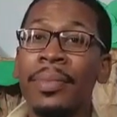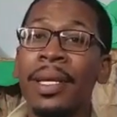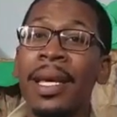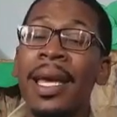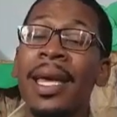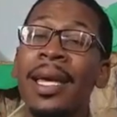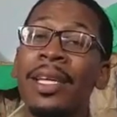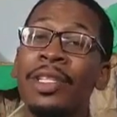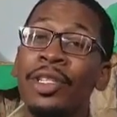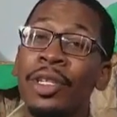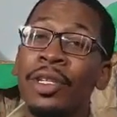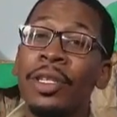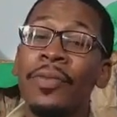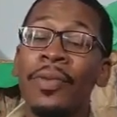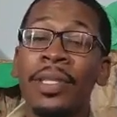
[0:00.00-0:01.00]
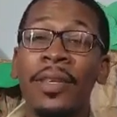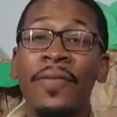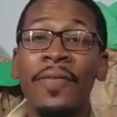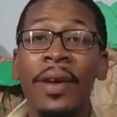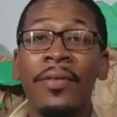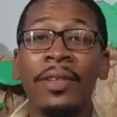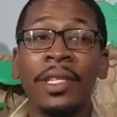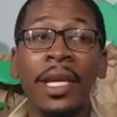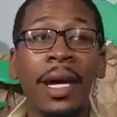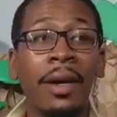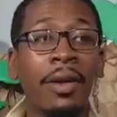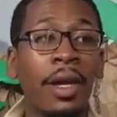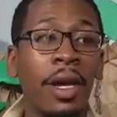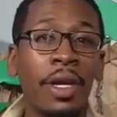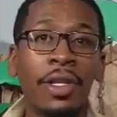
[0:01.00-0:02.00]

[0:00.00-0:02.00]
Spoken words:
and Joseph was the favorite child,